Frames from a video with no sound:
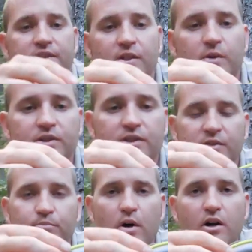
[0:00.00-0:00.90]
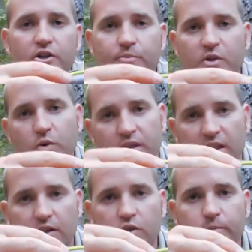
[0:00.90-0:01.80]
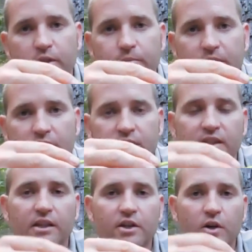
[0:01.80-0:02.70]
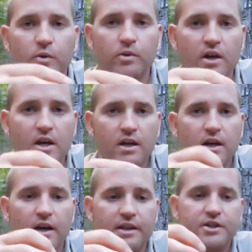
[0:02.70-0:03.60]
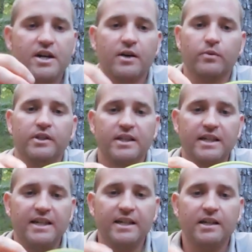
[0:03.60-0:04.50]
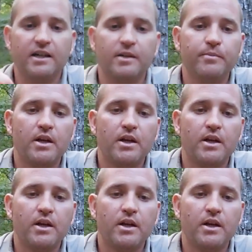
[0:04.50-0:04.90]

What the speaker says: So it's bond between the aluminum and the silicone that you can't really get heated up.